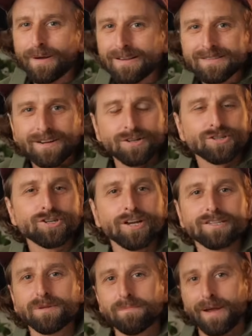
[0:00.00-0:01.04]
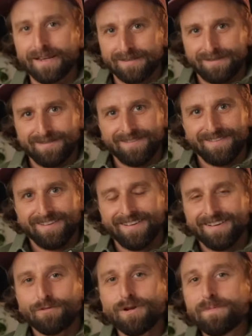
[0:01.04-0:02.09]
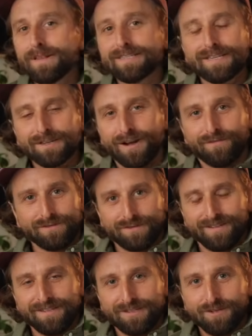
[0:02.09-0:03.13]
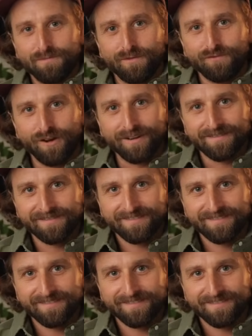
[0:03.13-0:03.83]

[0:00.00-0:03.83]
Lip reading: buttons are just the best. Ripping this thing off is super fun.